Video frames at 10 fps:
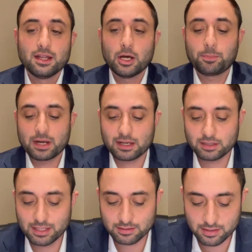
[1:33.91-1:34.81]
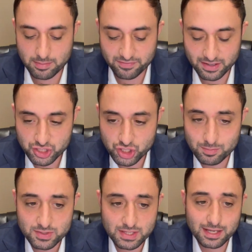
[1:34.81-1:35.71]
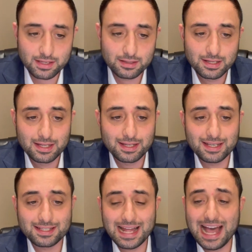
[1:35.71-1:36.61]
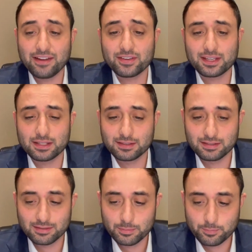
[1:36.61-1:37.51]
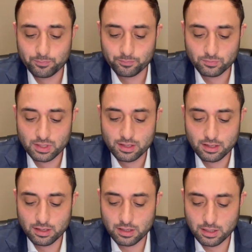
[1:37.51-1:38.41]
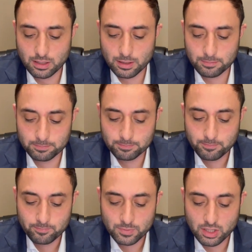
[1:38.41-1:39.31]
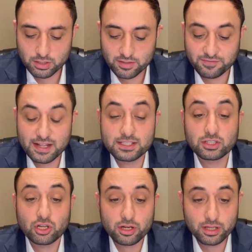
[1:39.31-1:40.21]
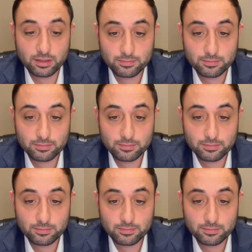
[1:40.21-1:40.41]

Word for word: A praklit, the mefarshim say, is an advocate, um, a defense attorney.